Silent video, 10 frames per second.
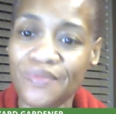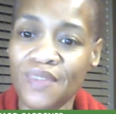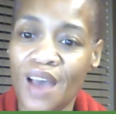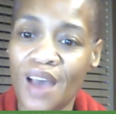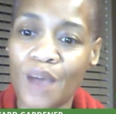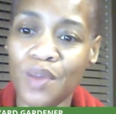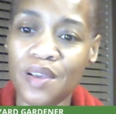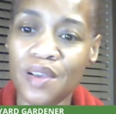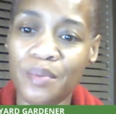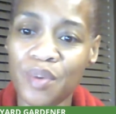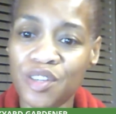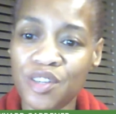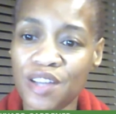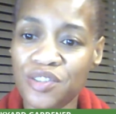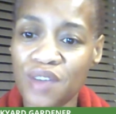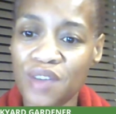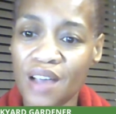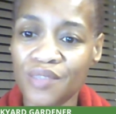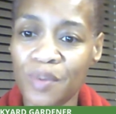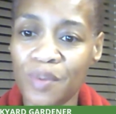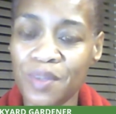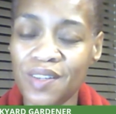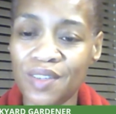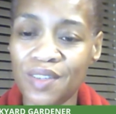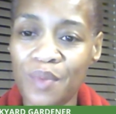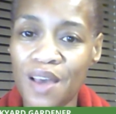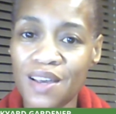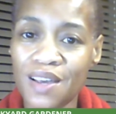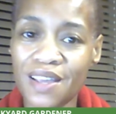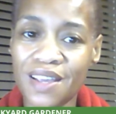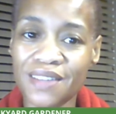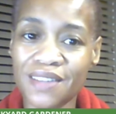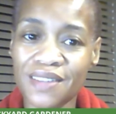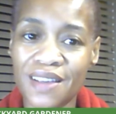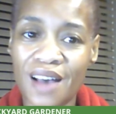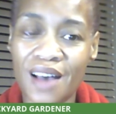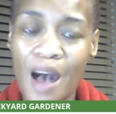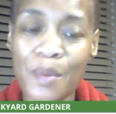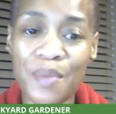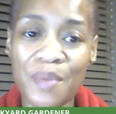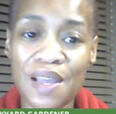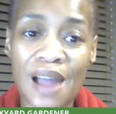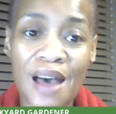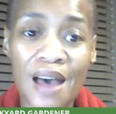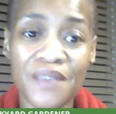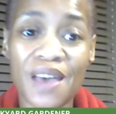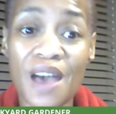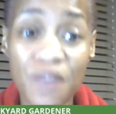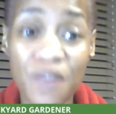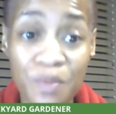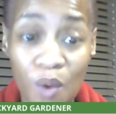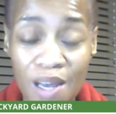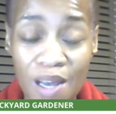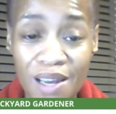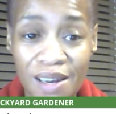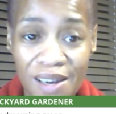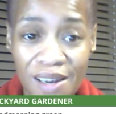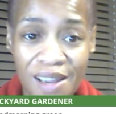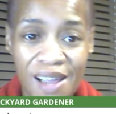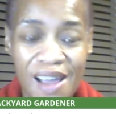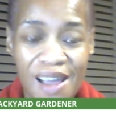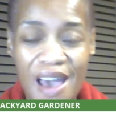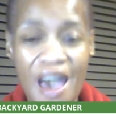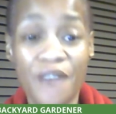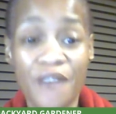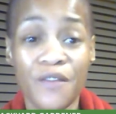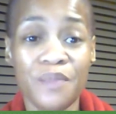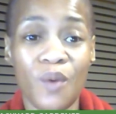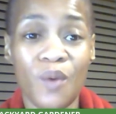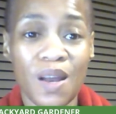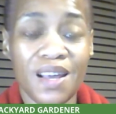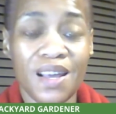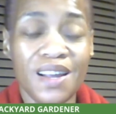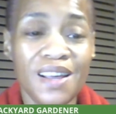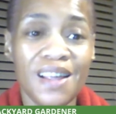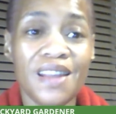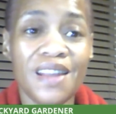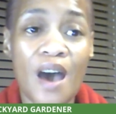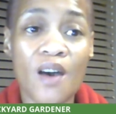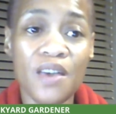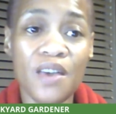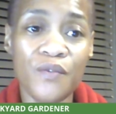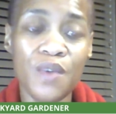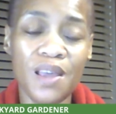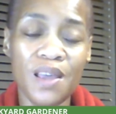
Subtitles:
I really appreciate you guys for participating in this. I'm going to be live every morning every morning. Now, if we